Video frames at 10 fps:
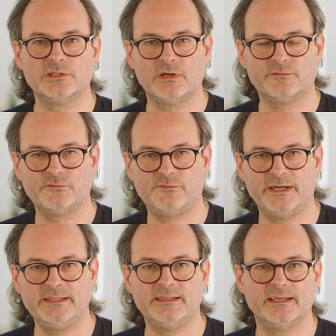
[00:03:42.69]
you have to
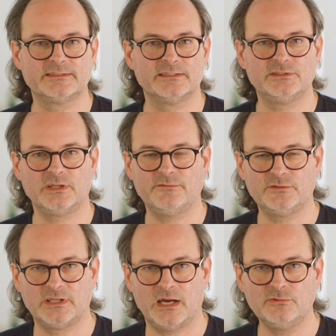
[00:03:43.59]
find the assets, you have
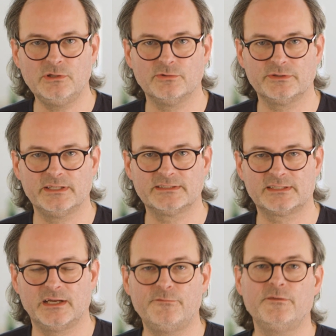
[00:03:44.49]
to download that
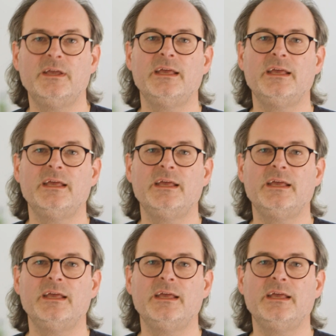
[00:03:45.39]
stuff,